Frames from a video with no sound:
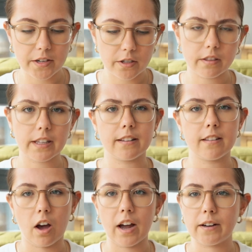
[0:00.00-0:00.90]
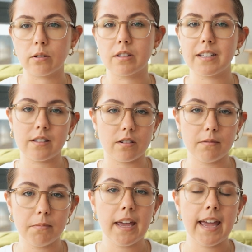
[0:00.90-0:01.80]
I do think that the icon
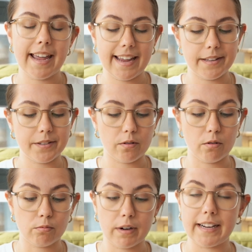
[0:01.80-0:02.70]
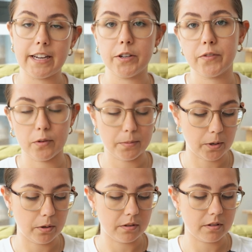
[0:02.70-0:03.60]
system is really useful
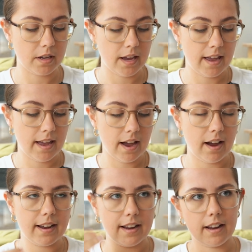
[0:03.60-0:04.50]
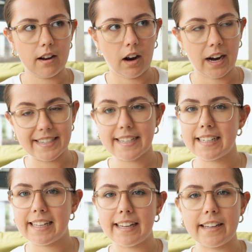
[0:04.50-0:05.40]
because
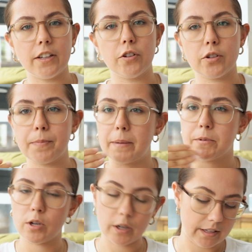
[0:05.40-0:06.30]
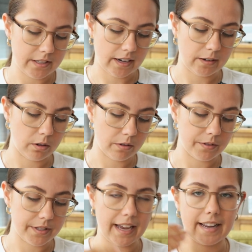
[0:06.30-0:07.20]
ideally you should be able to look at these
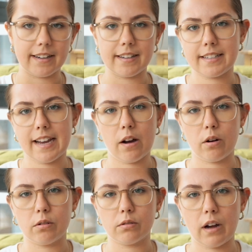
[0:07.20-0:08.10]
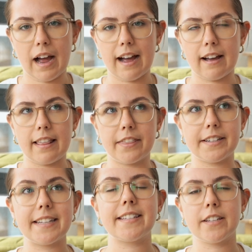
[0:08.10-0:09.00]
icons and tell the
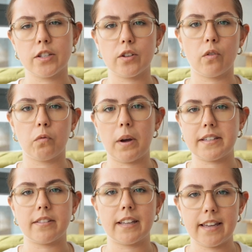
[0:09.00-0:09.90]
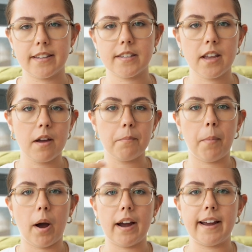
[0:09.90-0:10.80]
distance of where something is
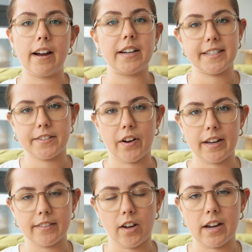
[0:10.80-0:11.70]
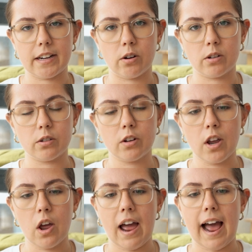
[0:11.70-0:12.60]
by identifying the icon,
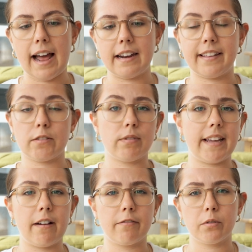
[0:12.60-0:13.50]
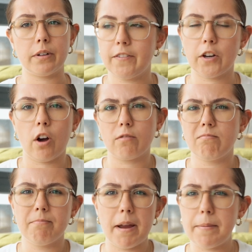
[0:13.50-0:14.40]
and that's really helpful if you can't
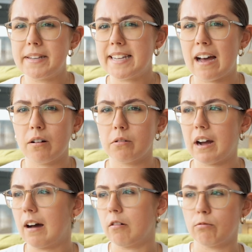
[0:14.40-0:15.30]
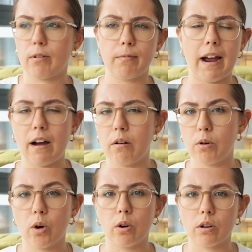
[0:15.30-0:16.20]
maybe tell how
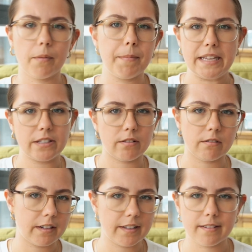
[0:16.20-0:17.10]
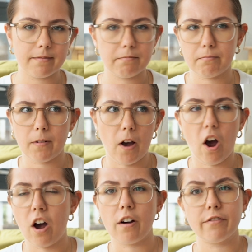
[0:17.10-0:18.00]
long a meter and a
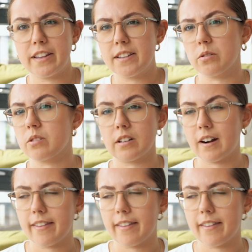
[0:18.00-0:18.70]
half is or something like